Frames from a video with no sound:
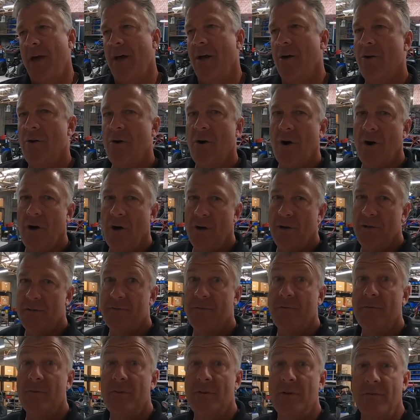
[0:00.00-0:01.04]
Now, uh,
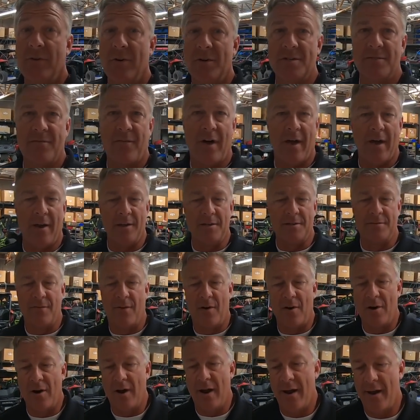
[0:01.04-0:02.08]
diversified as
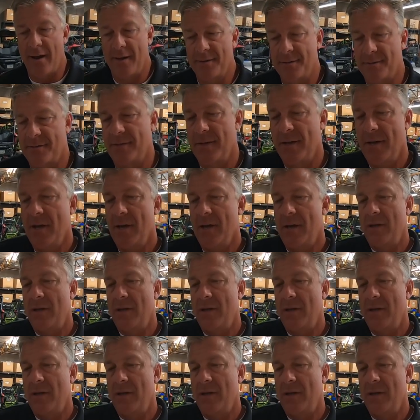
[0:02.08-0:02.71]
far as